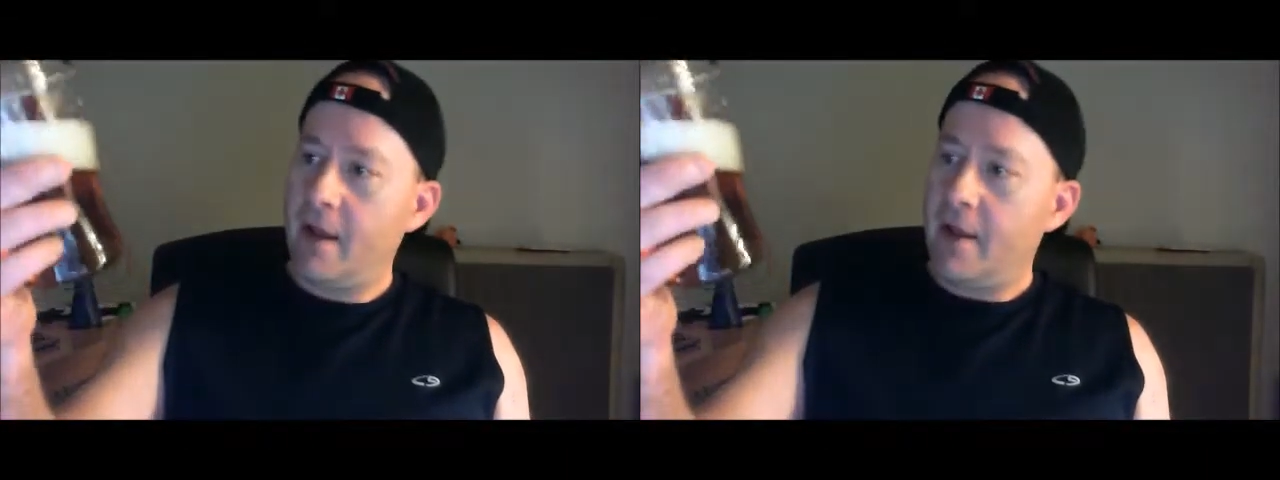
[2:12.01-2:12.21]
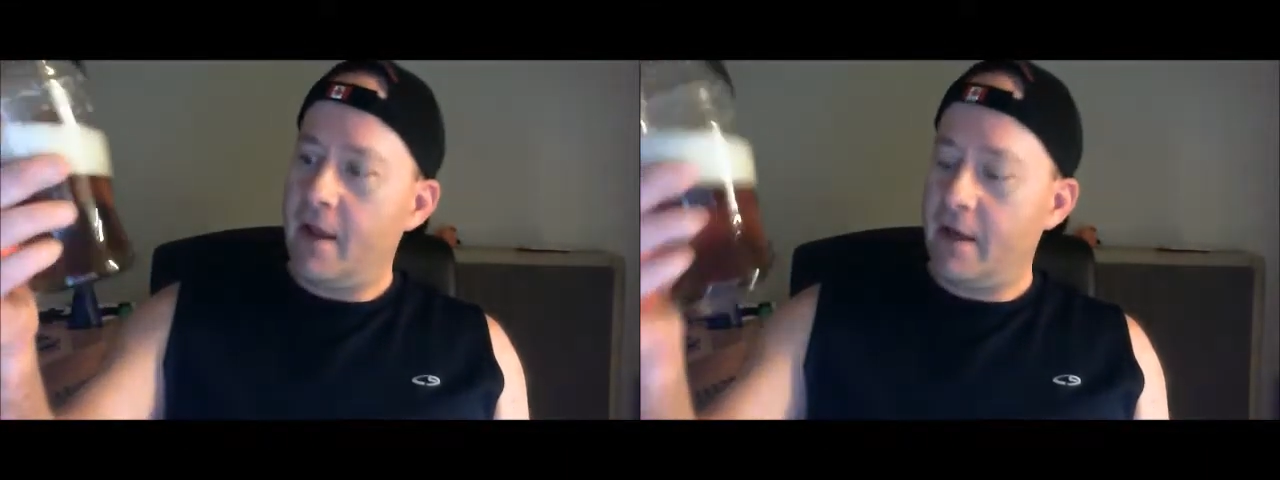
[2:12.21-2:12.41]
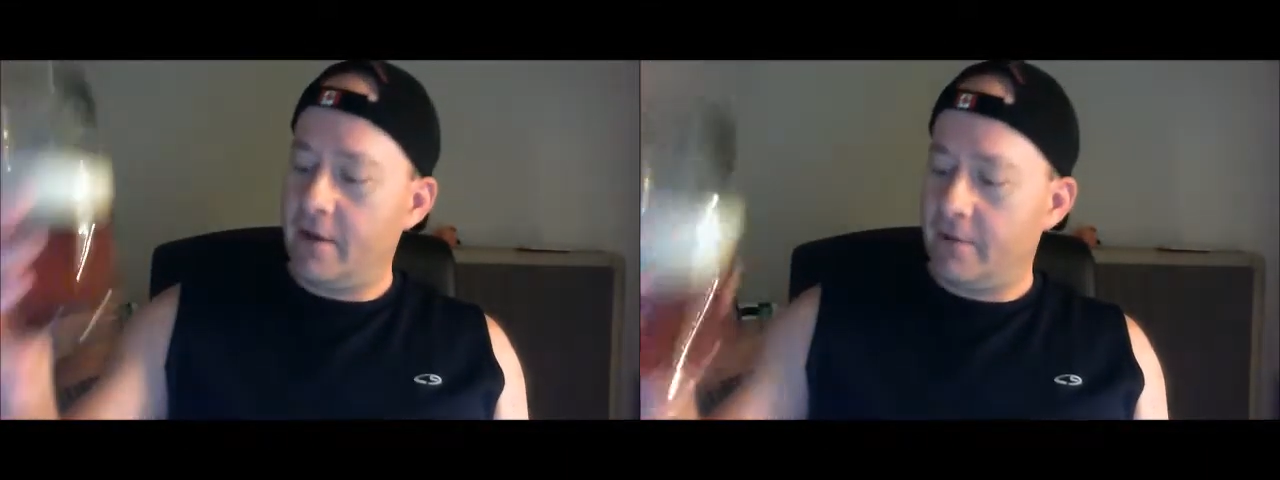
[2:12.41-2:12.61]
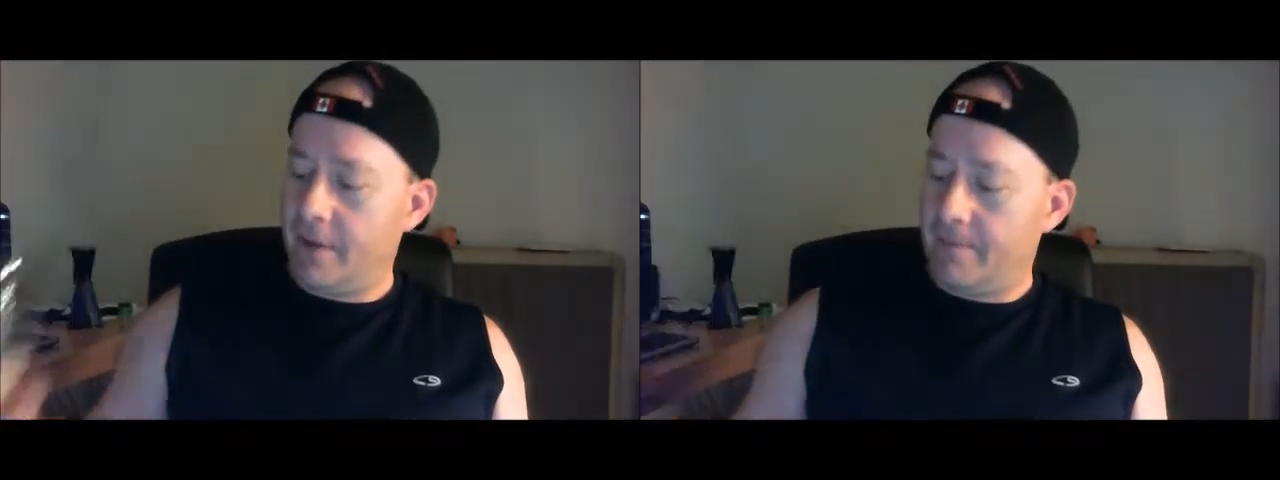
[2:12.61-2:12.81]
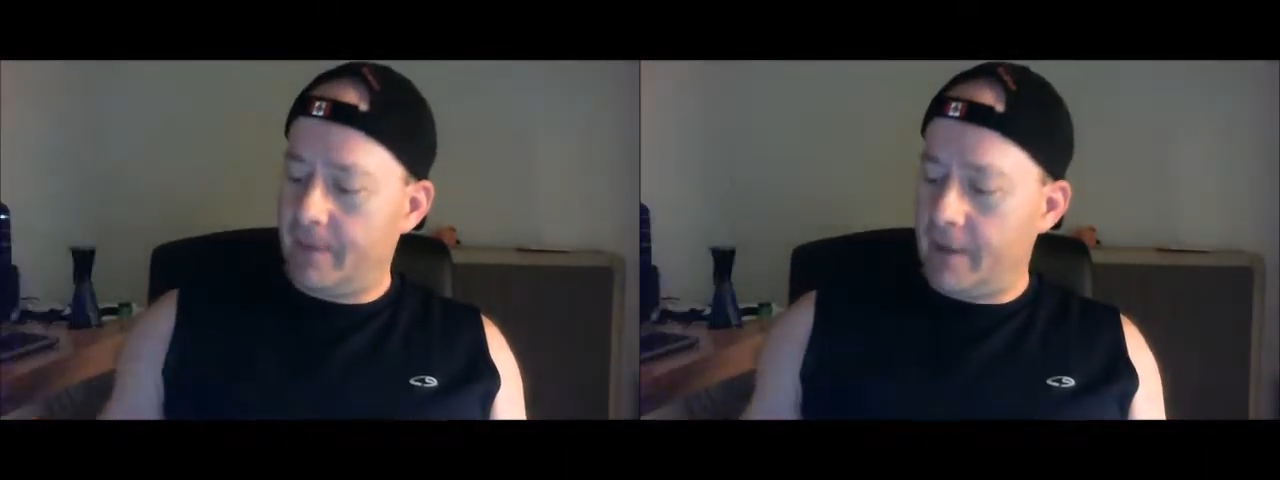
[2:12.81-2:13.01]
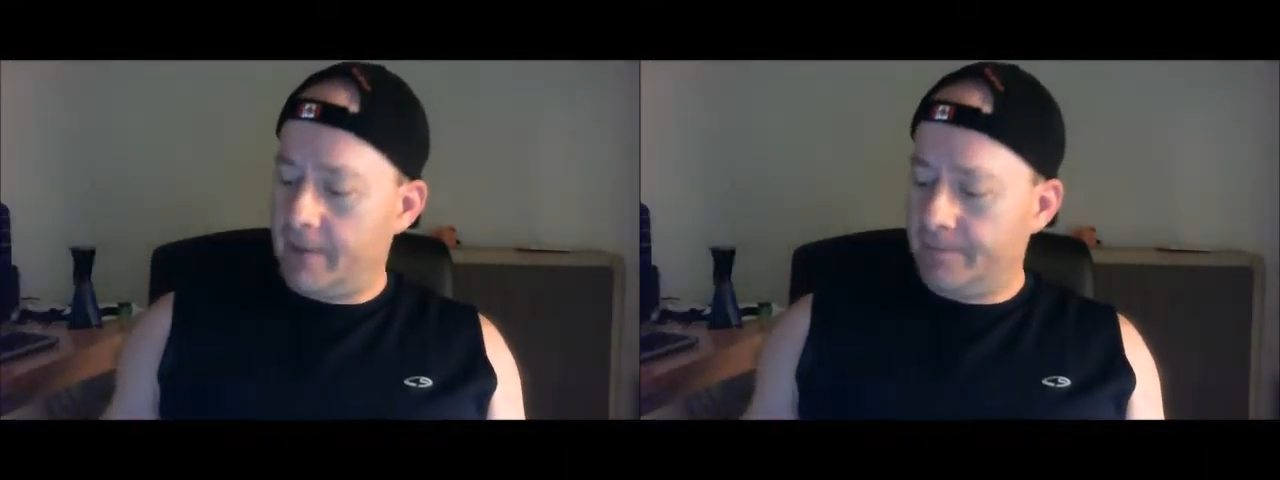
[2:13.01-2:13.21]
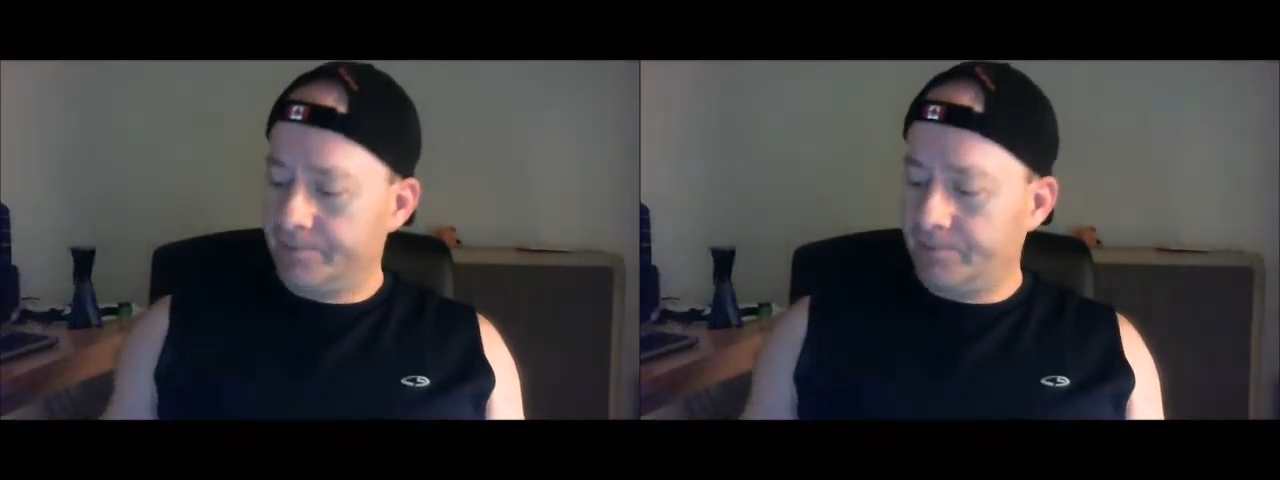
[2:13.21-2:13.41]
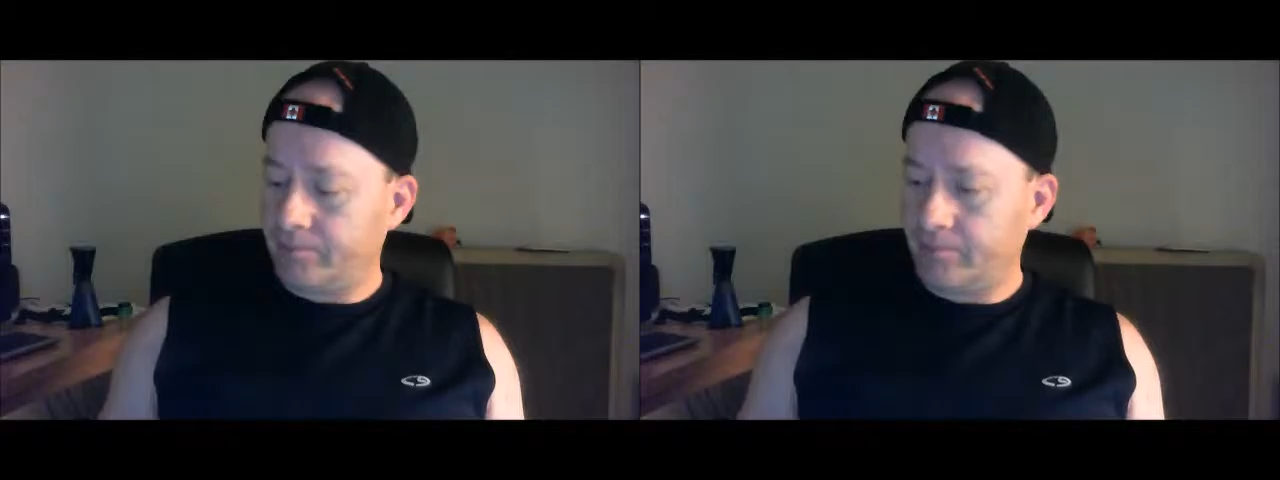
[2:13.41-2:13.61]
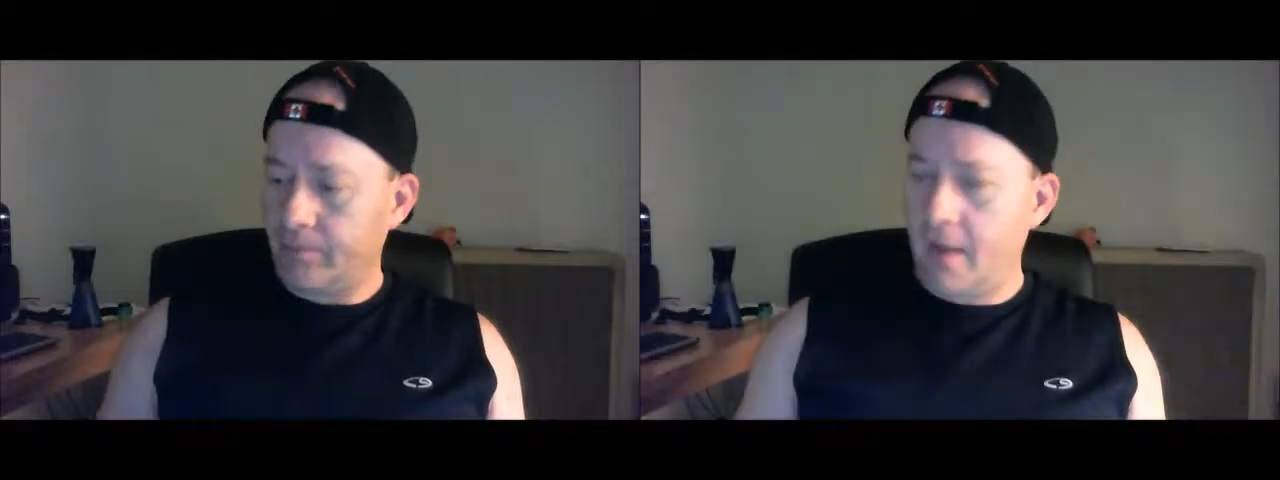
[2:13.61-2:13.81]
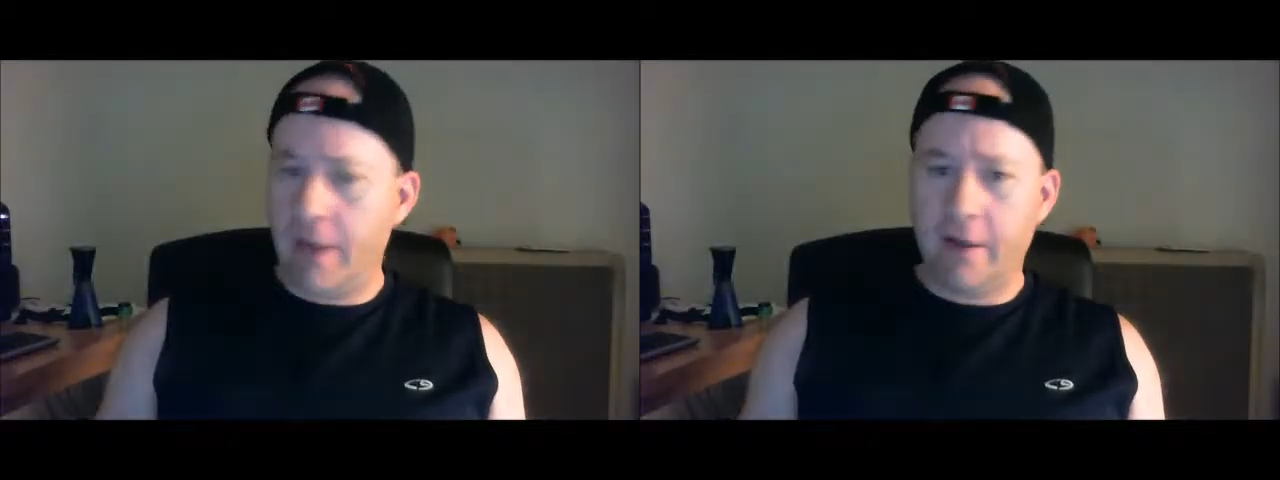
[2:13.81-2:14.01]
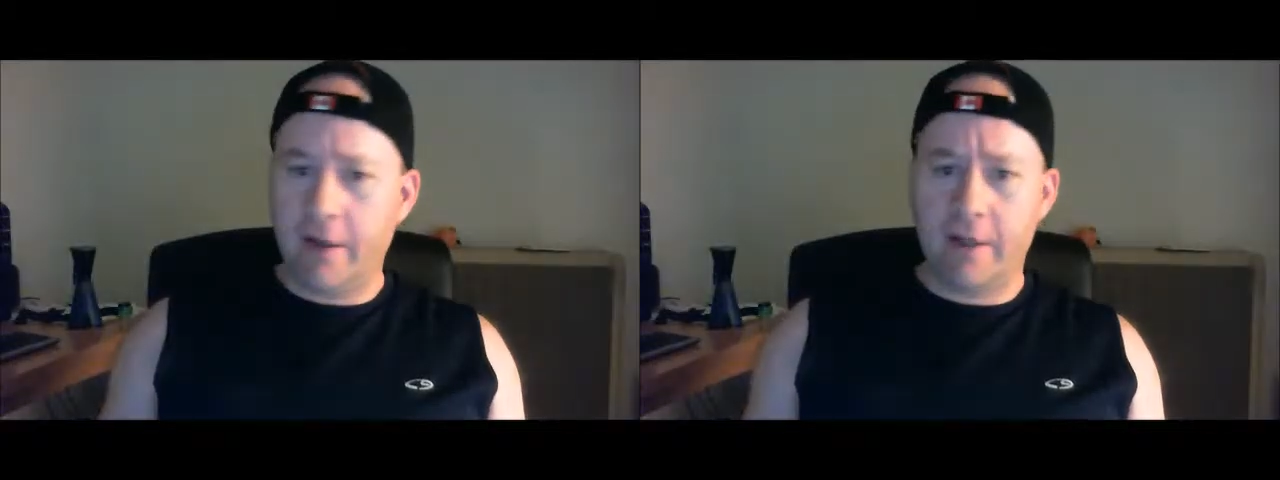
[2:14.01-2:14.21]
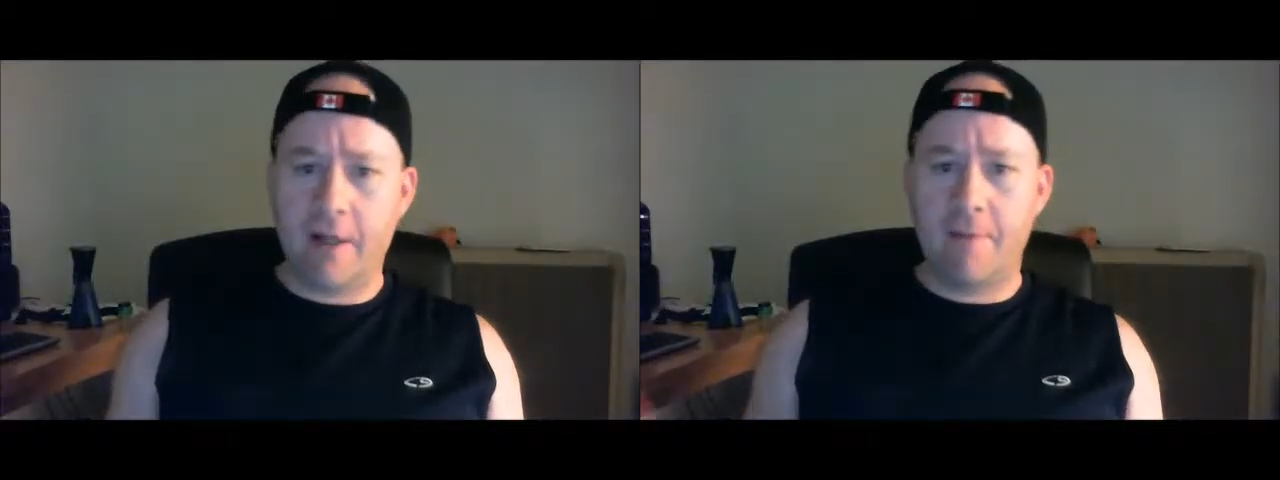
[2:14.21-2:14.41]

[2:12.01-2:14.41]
That's all right. Now, and they said it's got